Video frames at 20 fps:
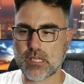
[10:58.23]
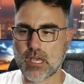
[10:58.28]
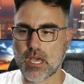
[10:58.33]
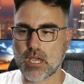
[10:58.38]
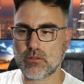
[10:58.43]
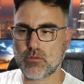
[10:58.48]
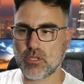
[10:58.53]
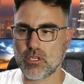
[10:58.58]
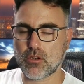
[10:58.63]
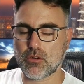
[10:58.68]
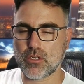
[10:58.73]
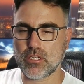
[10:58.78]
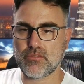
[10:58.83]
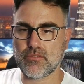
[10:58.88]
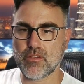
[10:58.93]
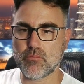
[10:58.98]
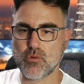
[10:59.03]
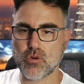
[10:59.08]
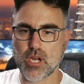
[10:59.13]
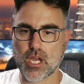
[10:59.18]
We don't need
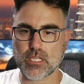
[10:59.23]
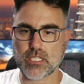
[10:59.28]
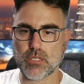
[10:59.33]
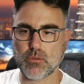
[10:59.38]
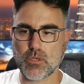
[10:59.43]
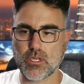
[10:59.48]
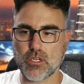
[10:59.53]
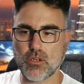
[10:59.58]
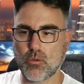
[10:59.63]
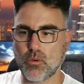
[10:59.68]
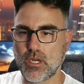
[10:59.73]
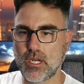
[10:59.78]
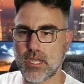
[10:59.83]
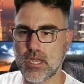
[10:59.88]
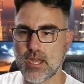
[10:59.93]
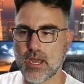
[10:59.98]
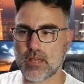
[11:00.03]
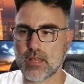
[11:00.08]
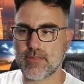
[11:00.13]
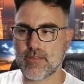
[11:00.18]
Fibonacci, we don't need
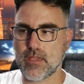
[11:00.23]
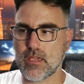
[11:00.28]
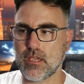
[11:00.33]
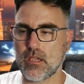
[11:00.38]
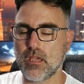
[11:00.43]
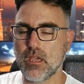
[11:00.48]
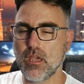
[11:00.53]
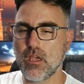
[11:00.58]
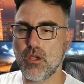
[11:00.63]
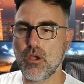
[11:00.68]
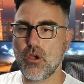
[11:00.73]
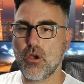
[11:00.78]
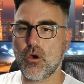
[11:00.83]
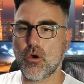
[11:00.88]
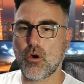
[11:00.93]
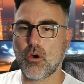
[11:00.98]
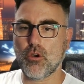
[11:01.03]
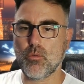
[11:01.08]
nothing. All we